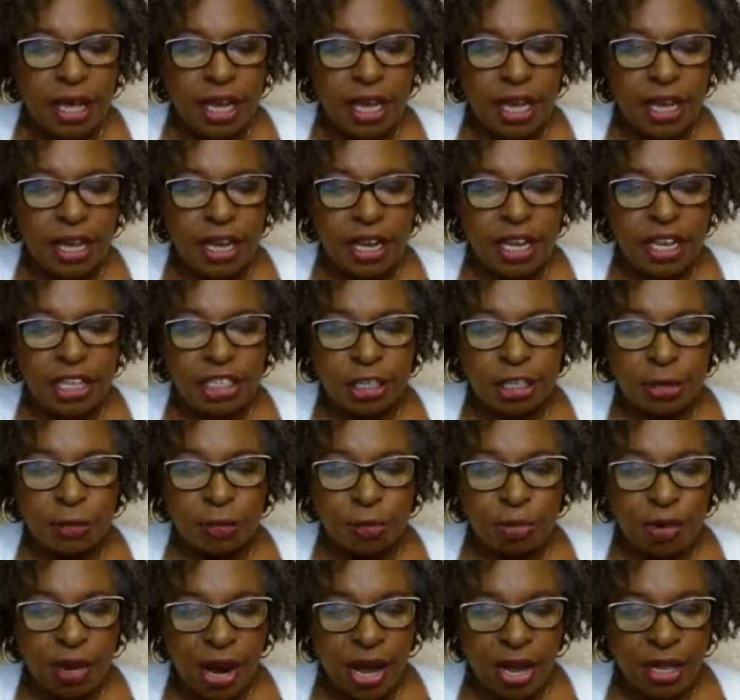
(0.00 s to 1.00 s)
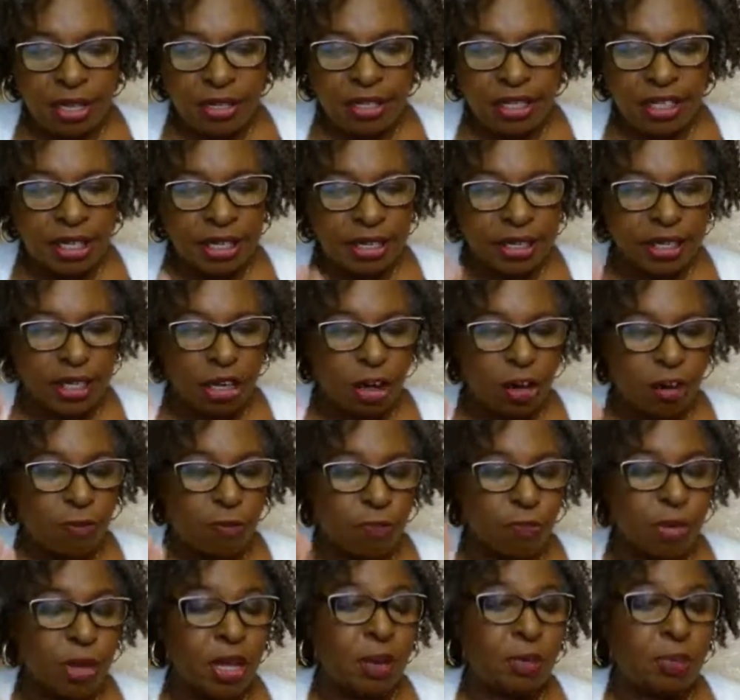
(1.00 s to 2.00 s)
It is the practice
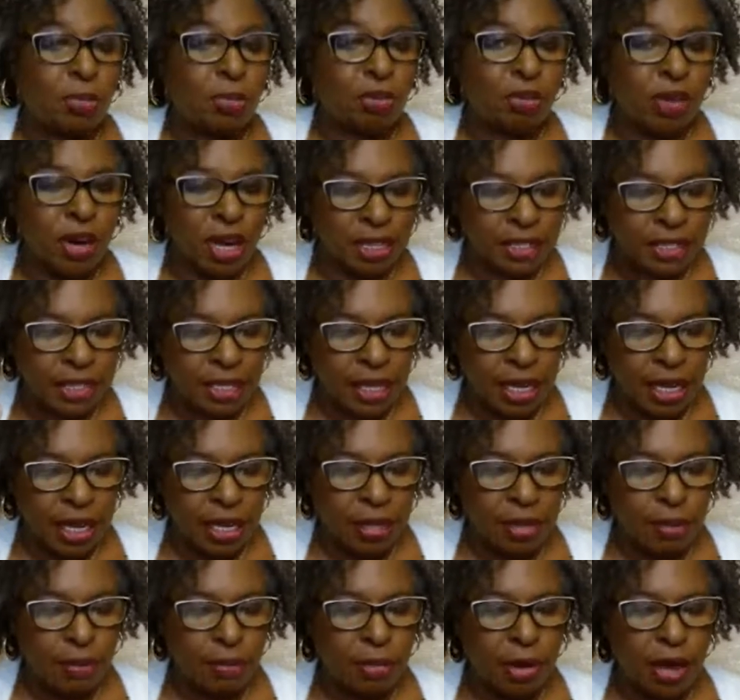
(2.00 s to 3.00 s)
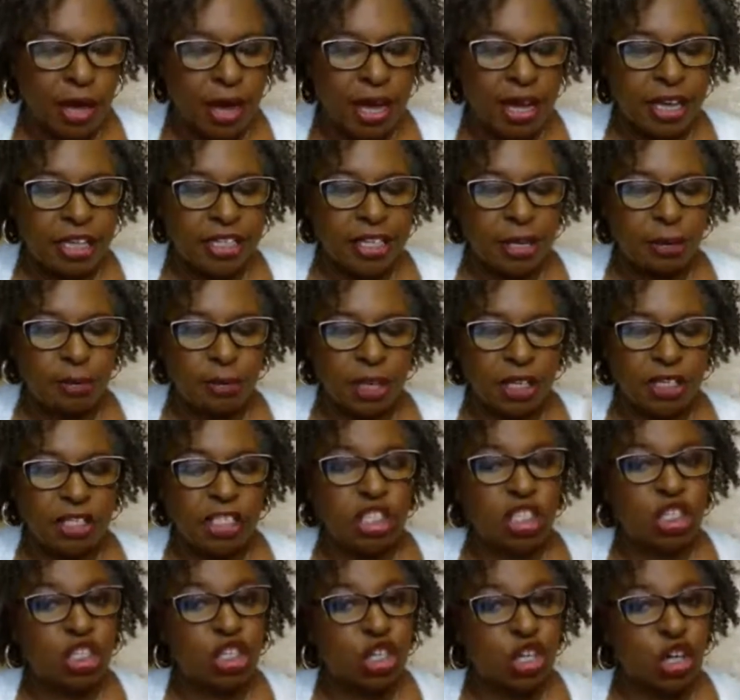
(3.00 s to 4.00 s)
of being present in the mind. It
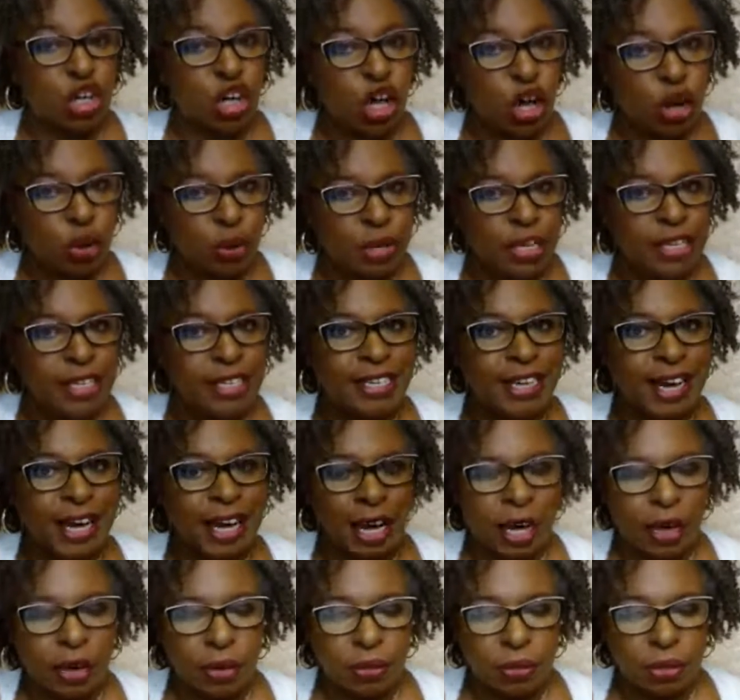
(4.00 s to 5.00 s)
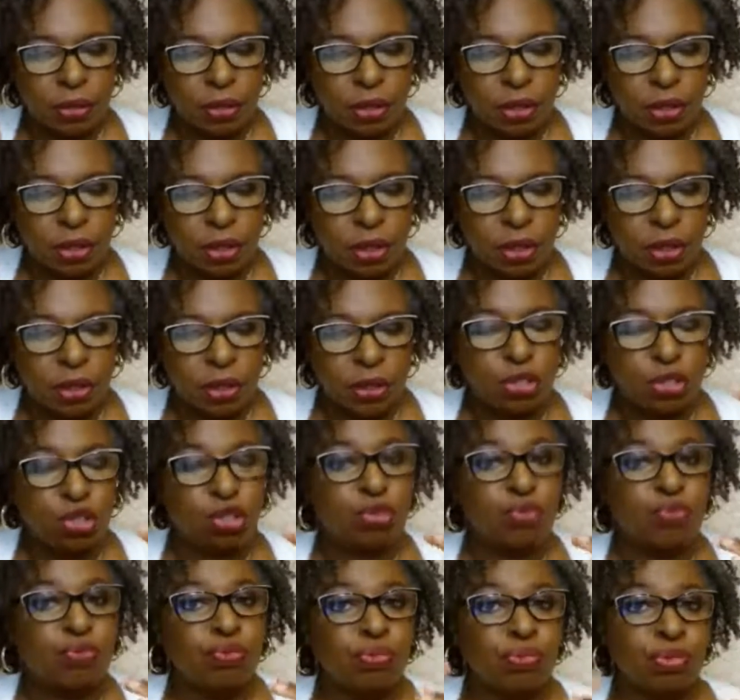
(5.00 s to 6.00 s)
means slowing down
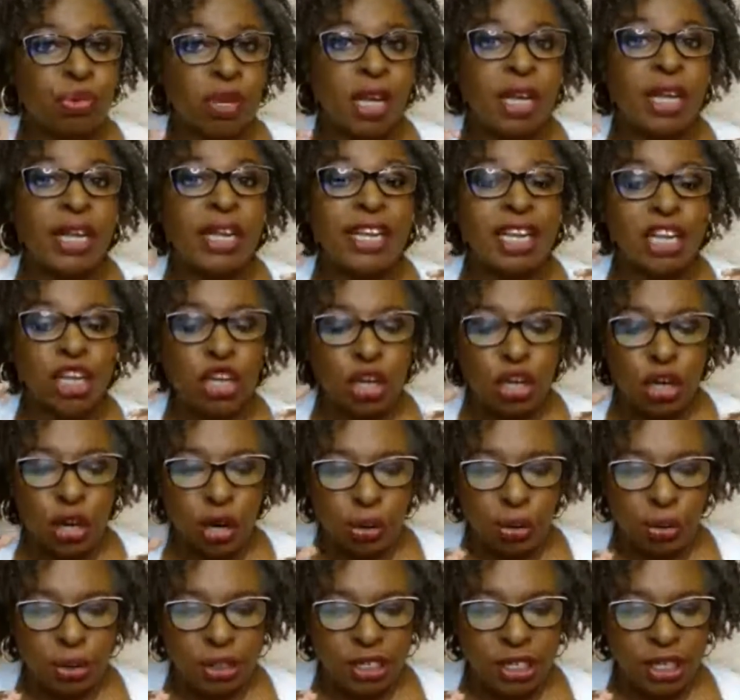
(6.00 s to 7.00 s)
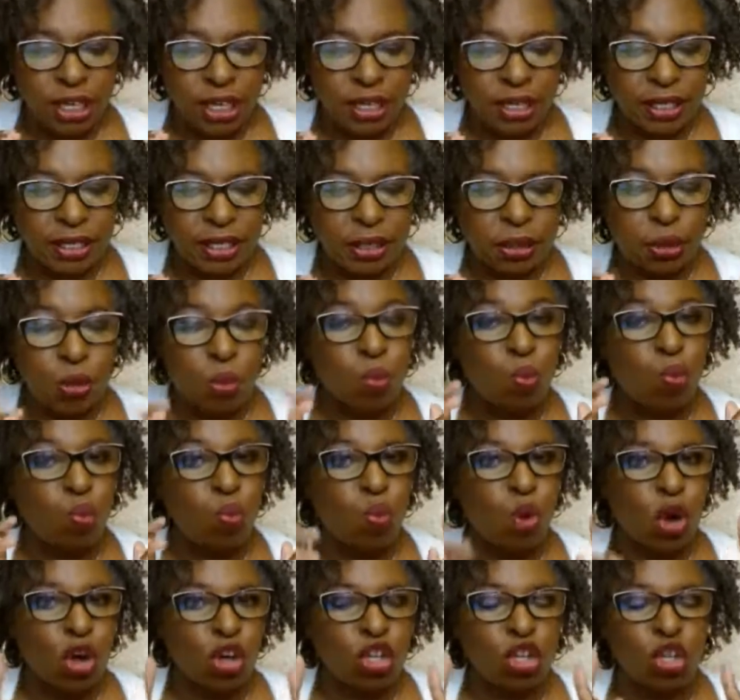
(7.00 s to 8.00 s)
to really notice
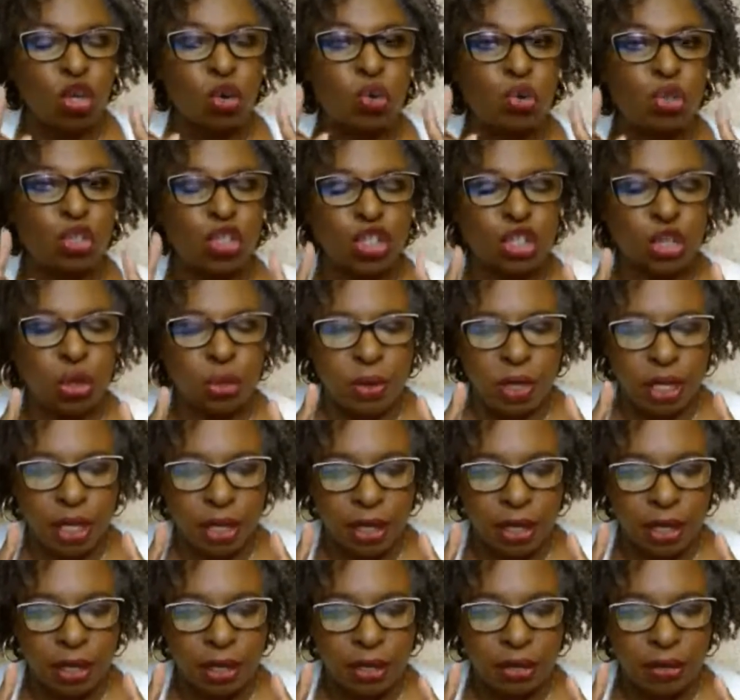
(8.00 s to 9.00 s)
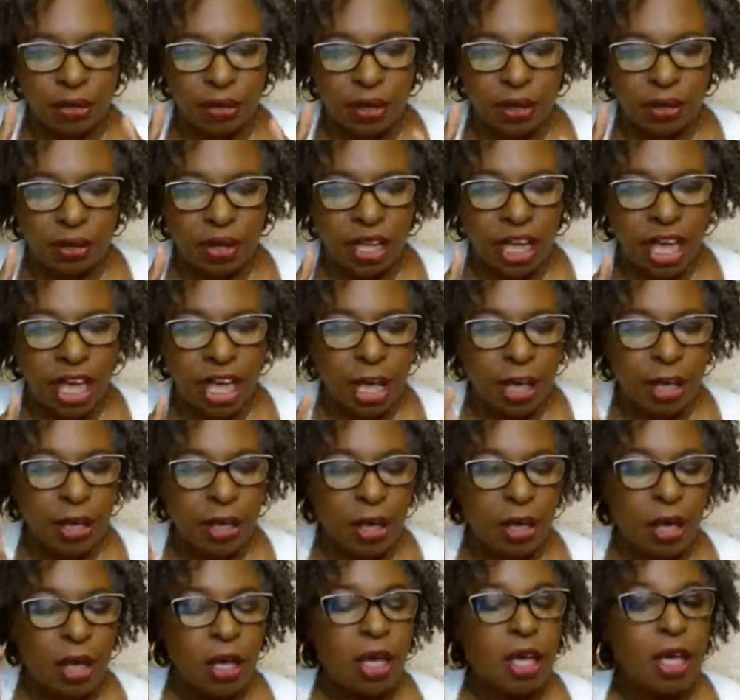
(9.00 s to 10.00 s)
what you're doing. Okay,
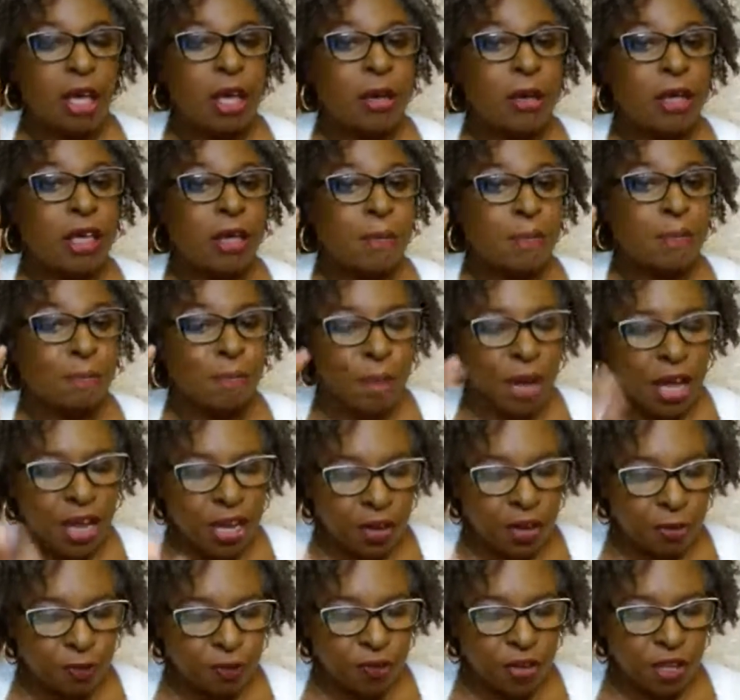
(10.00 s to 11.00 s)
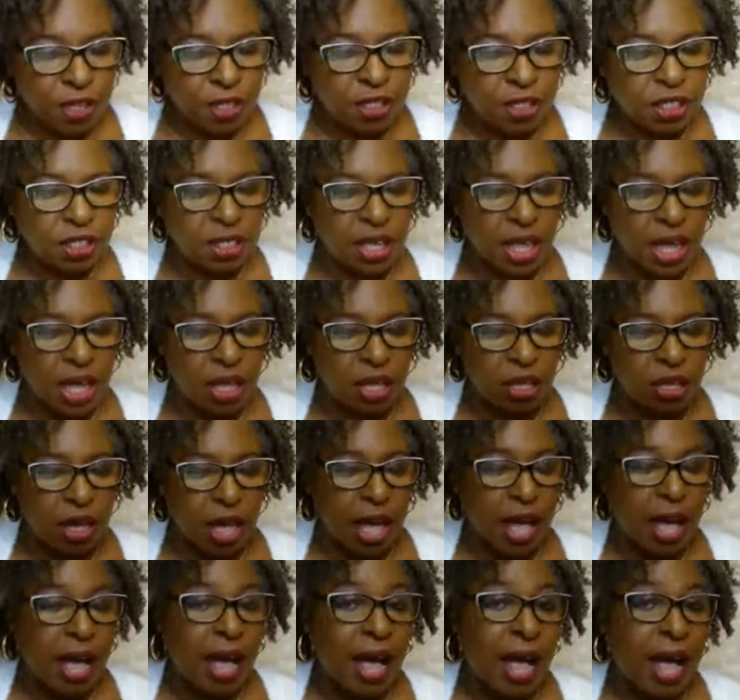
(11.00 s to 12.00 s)
it benefits
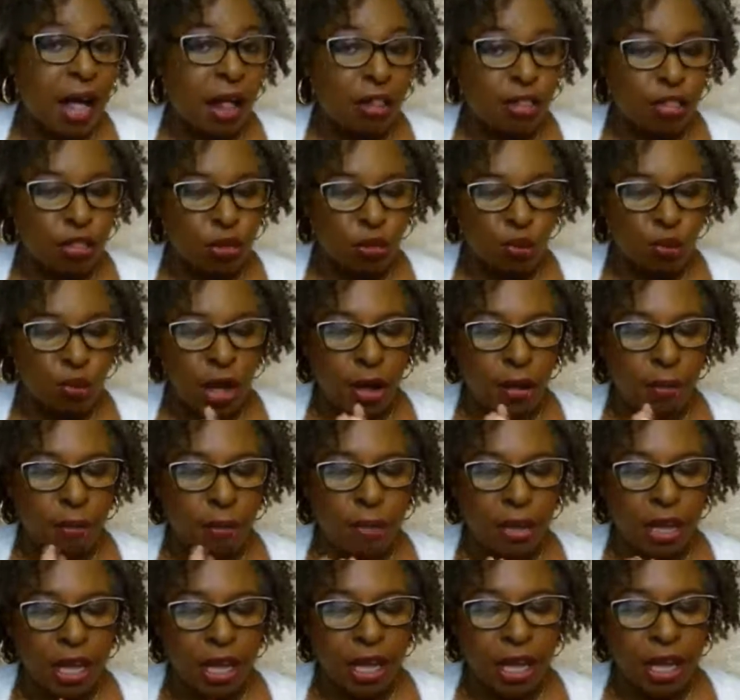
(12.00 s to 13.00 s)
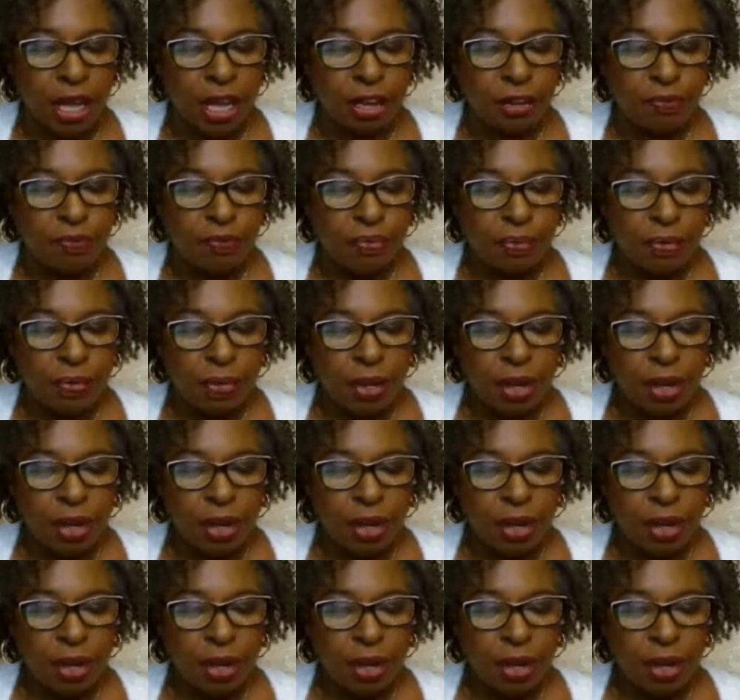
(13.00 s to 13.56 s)
our health and well-being.